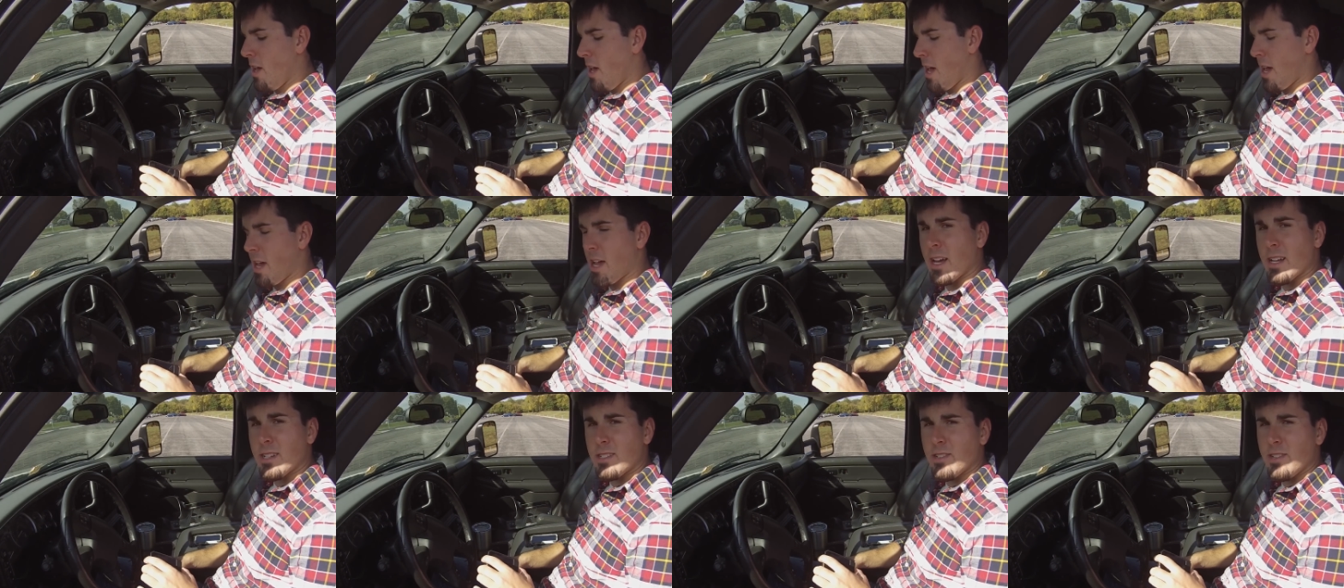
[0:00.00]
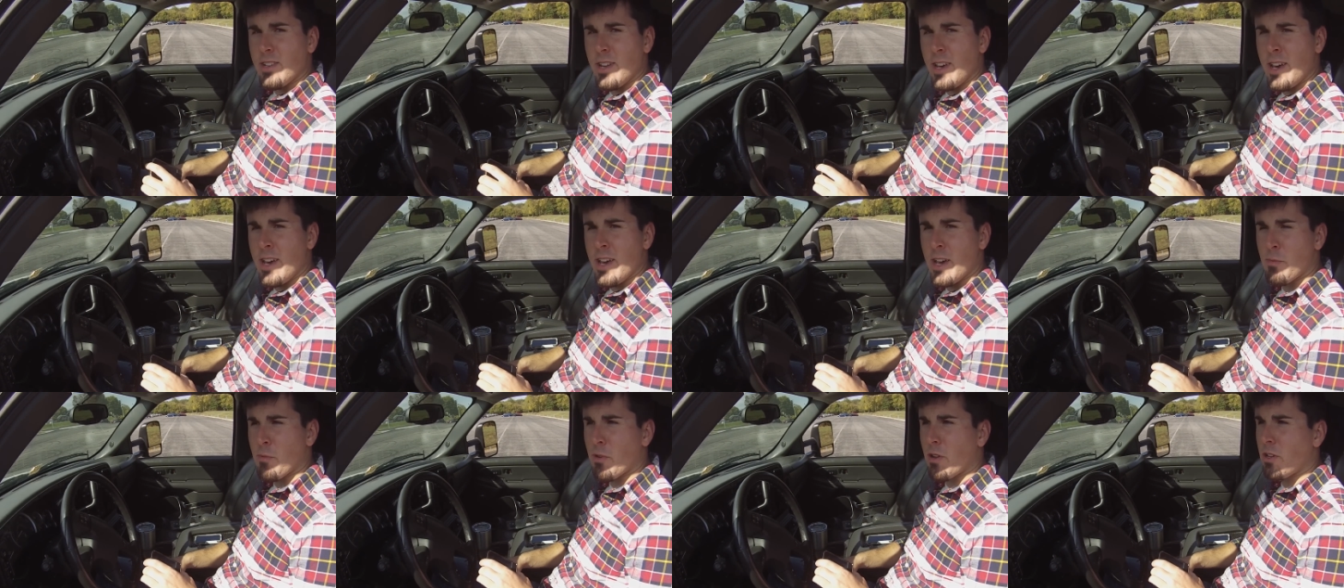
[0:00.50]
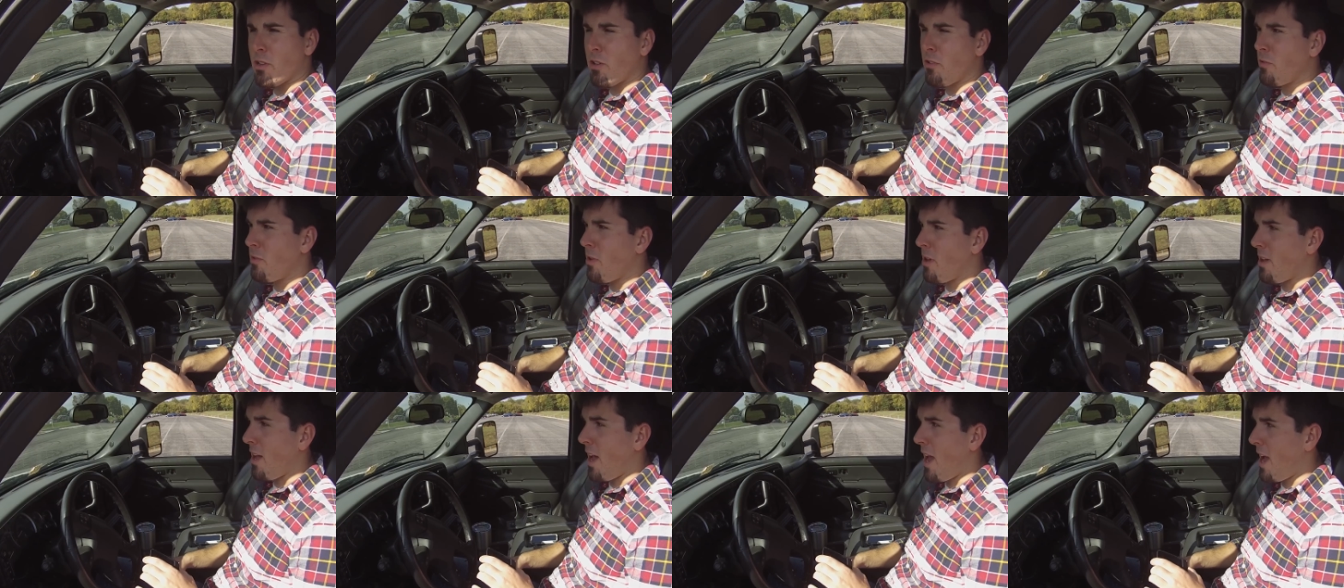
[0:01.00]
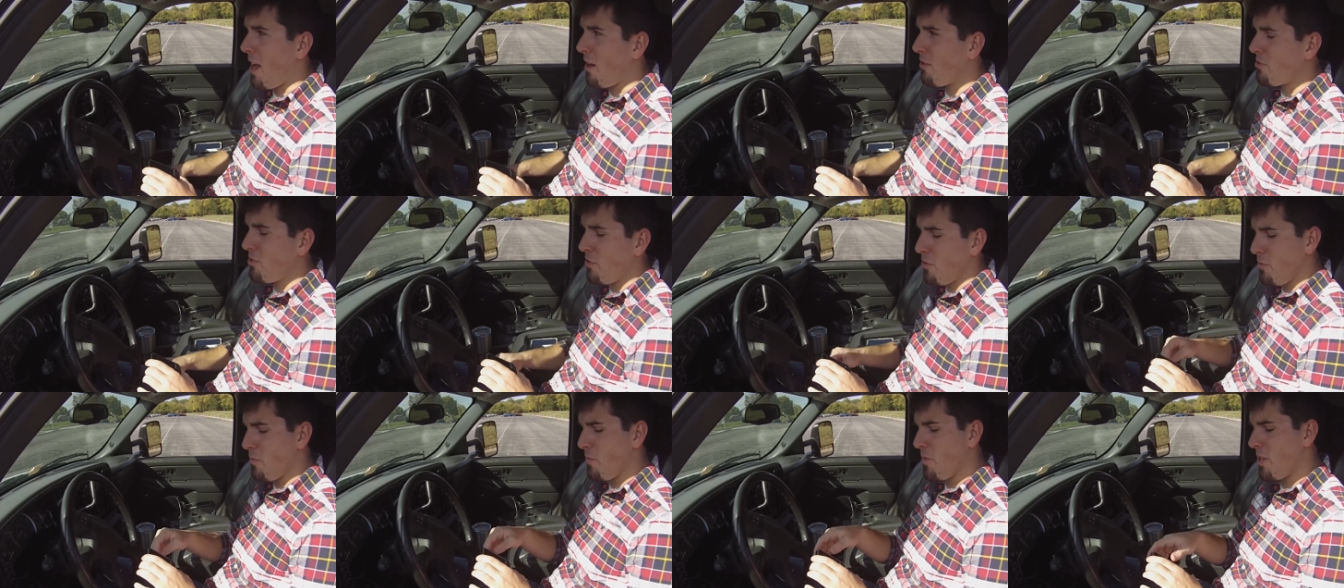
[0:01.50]
and today I'm going to do a
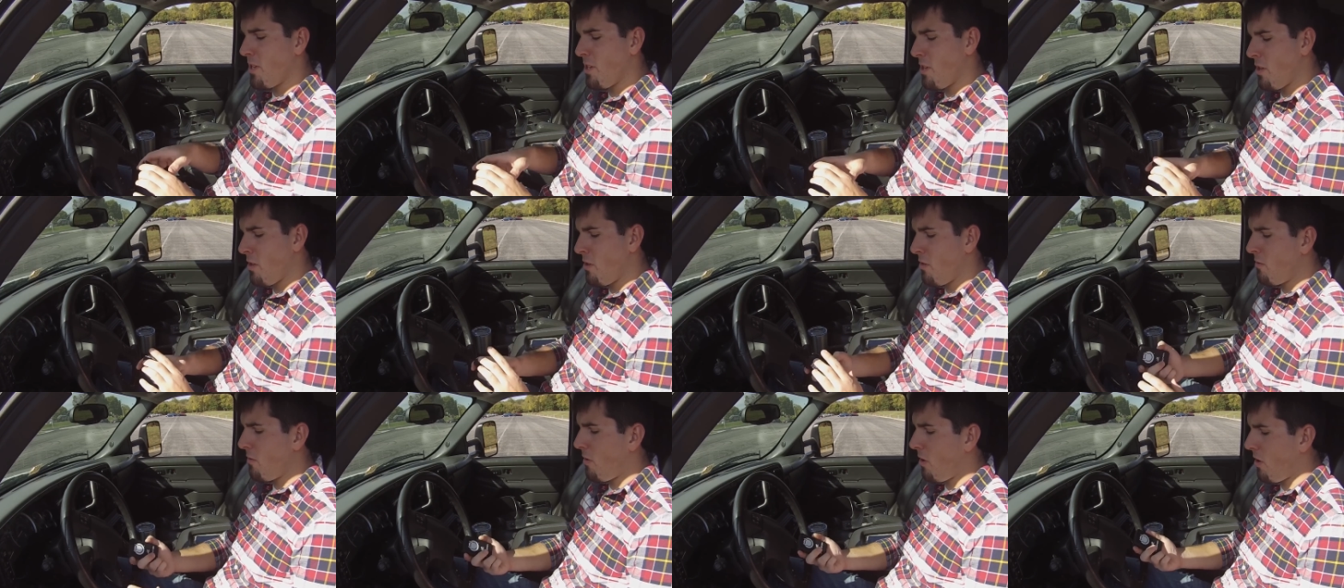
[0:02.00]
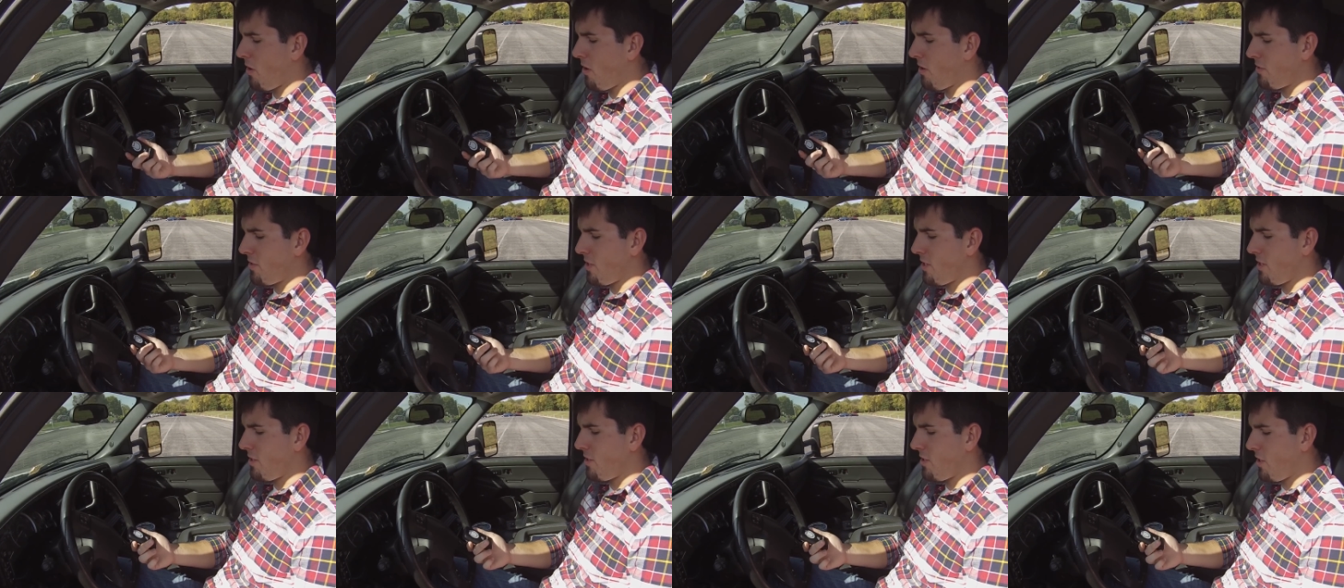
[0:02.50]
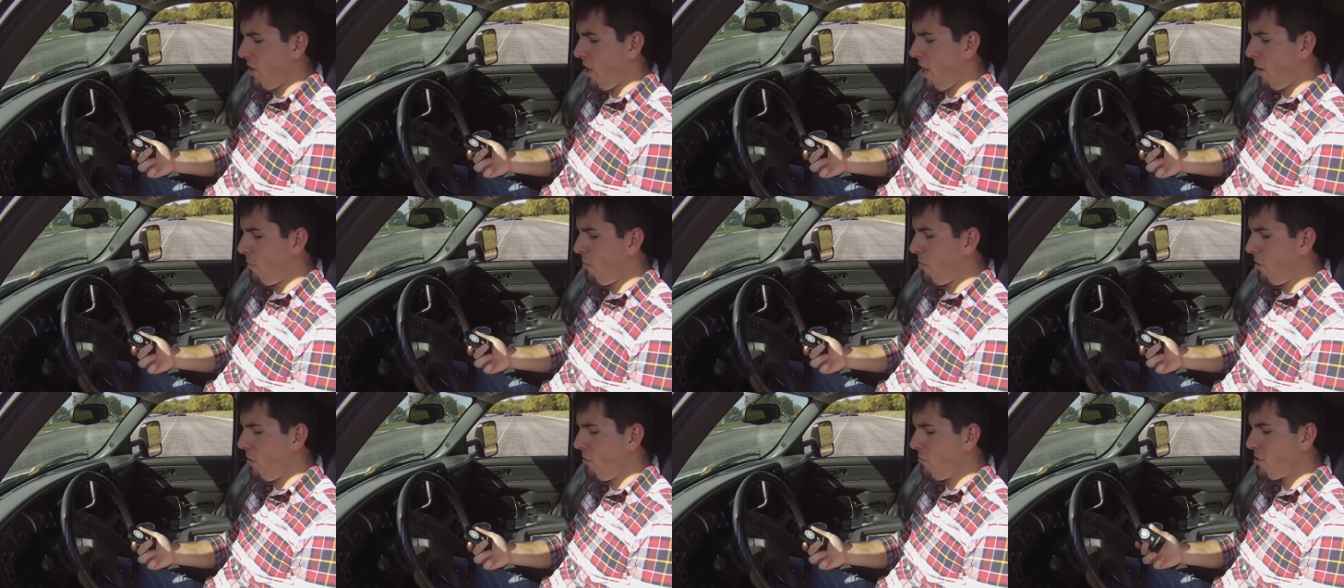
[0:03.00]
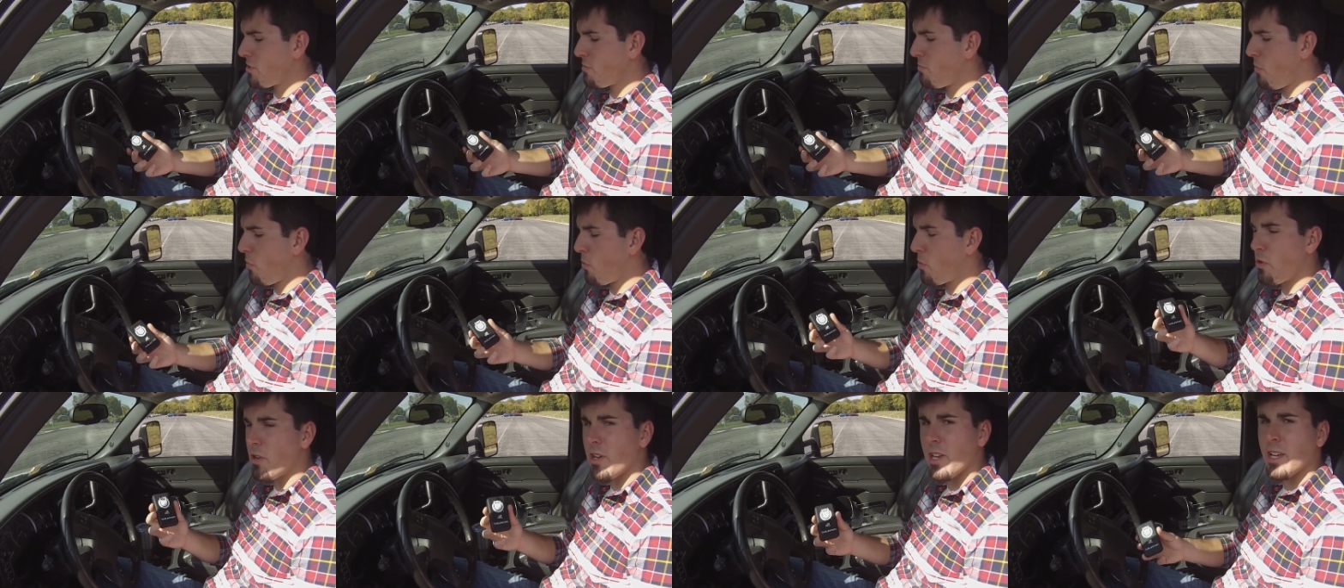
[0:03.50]
how-to video on the Diablo
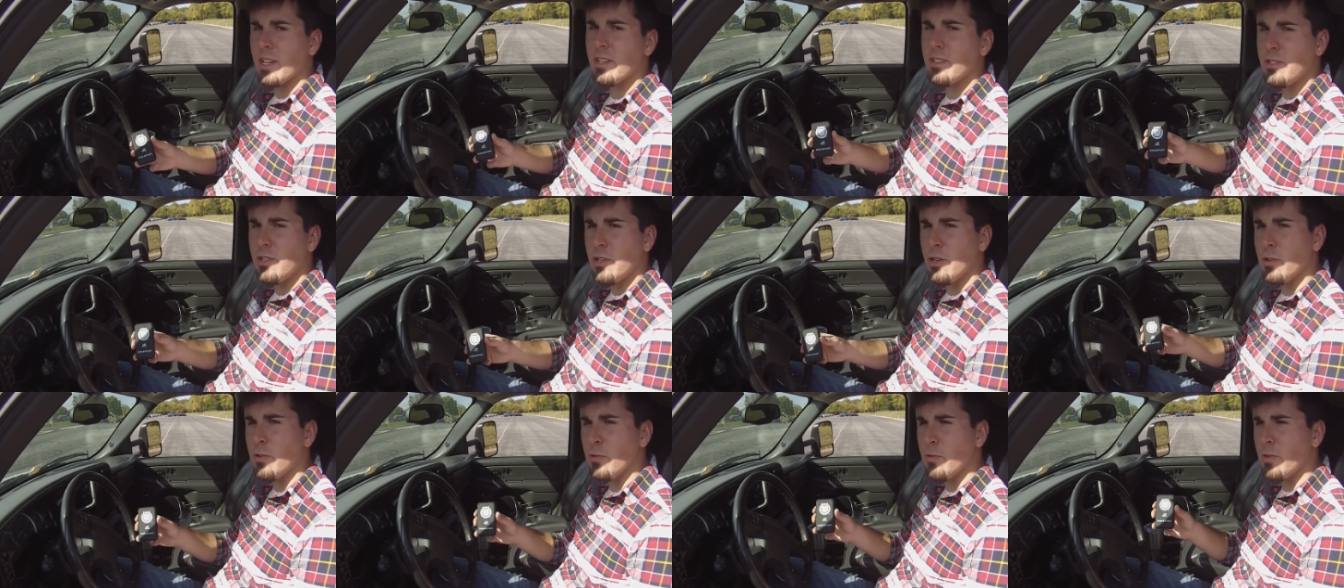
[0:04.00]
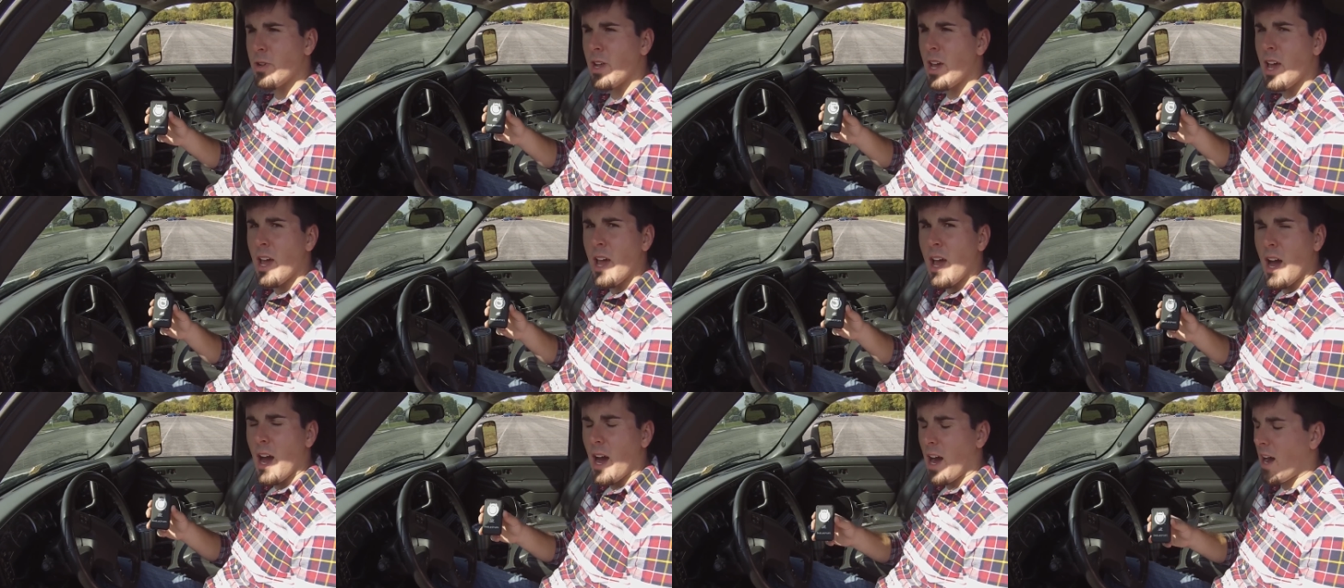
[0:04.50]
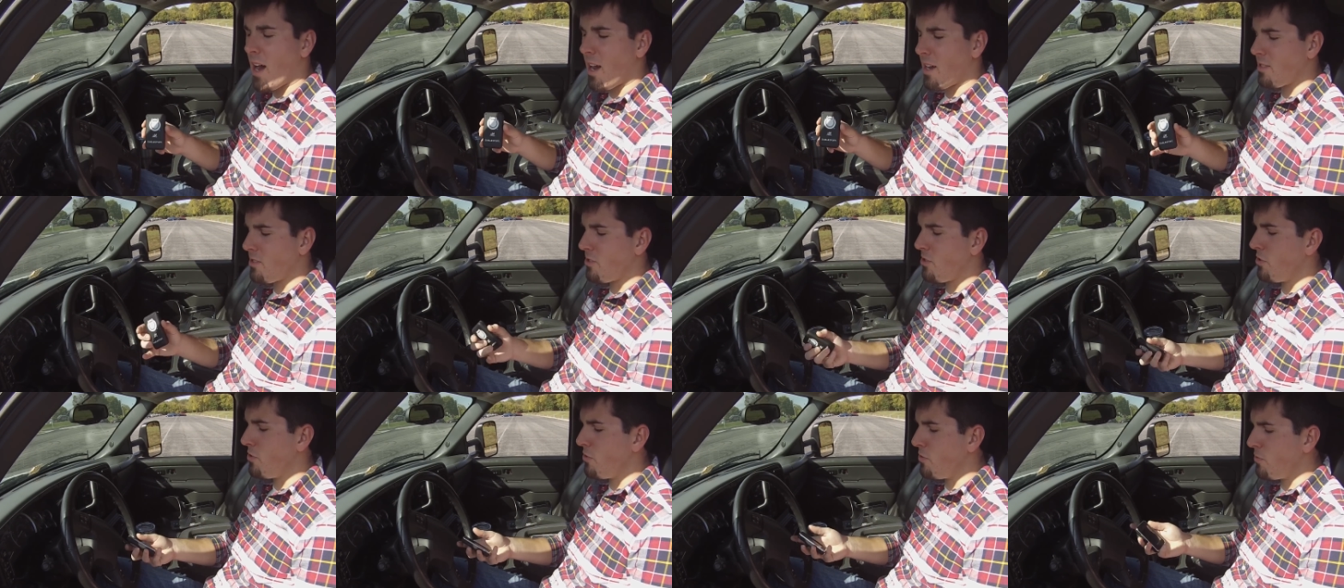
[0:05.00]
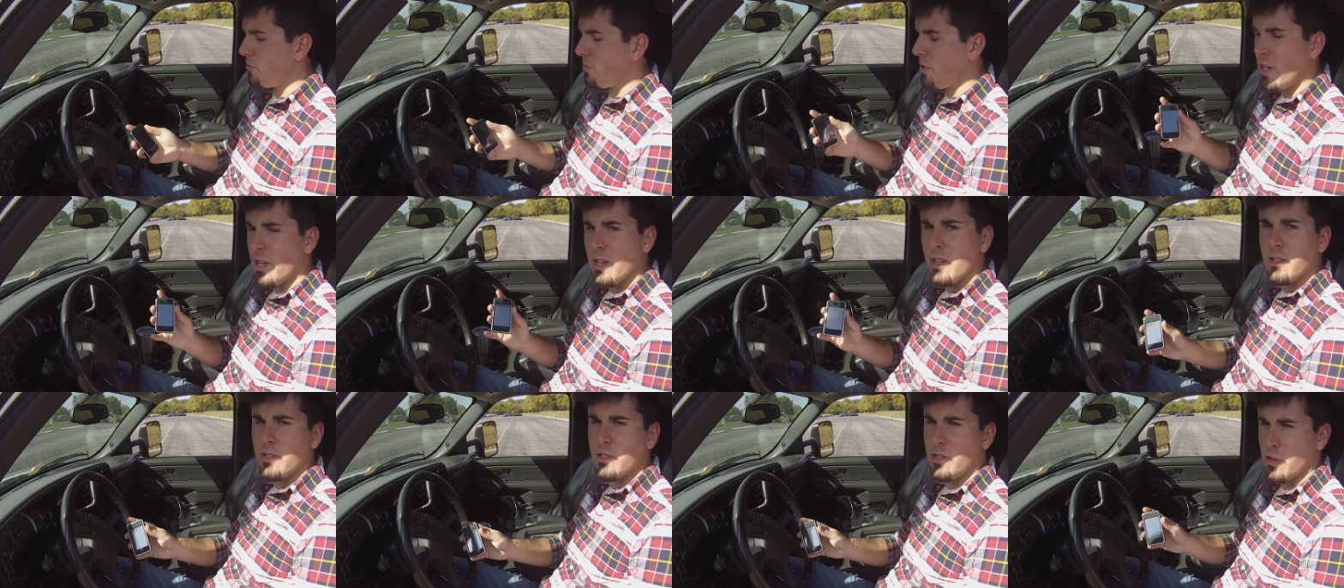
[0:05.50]
Sport Intune i2
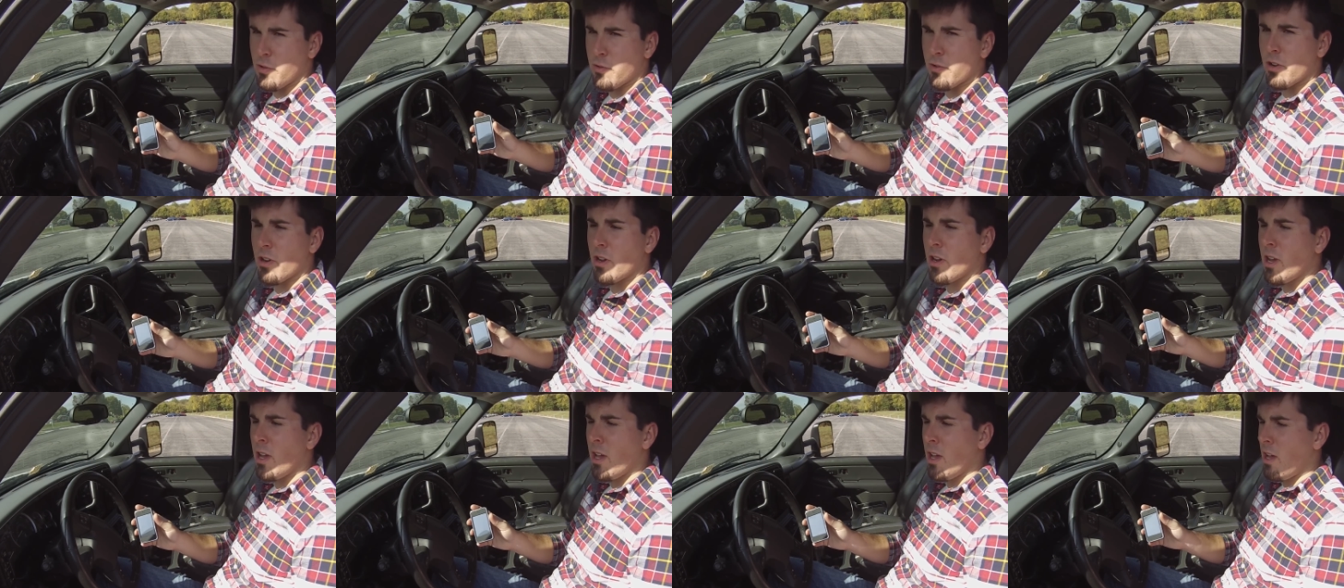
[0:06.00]
tuner.